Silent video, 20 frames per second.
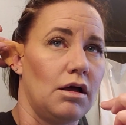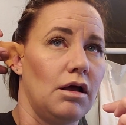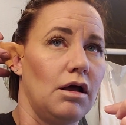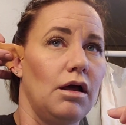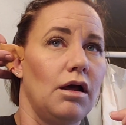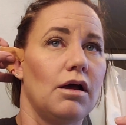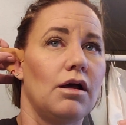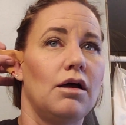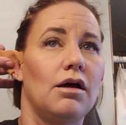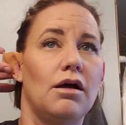
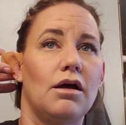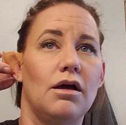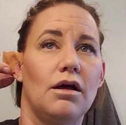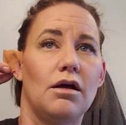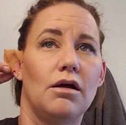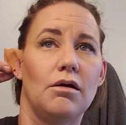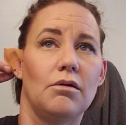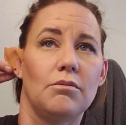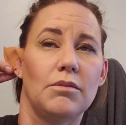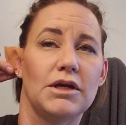Huh,
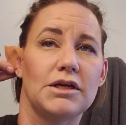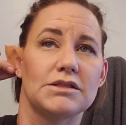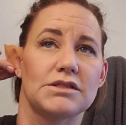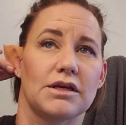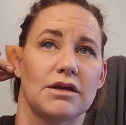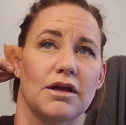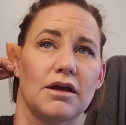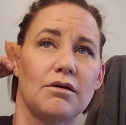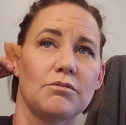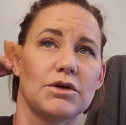
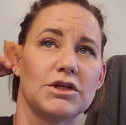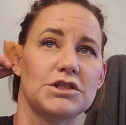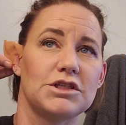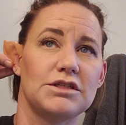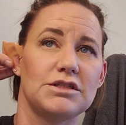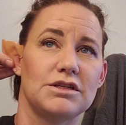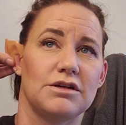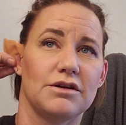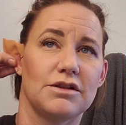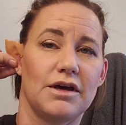amazing how much
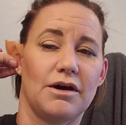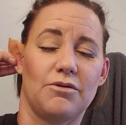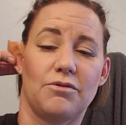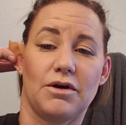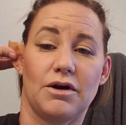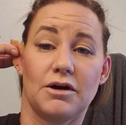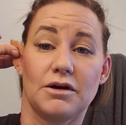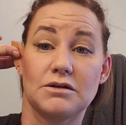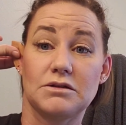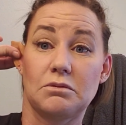easier that
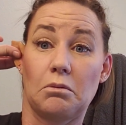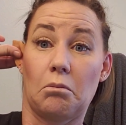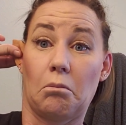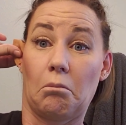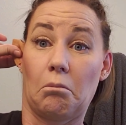works.